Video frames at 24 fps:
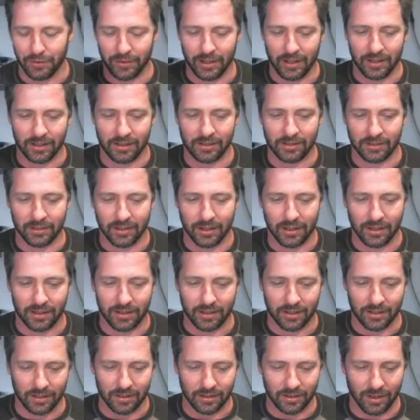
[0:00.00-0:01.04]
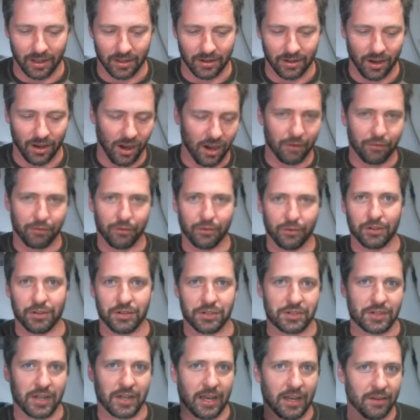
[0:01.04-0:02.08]
and then like an offer
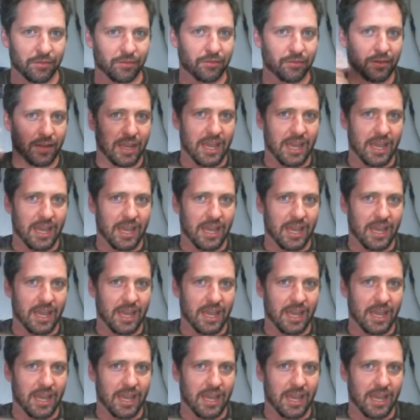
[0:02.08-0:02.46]
just kind of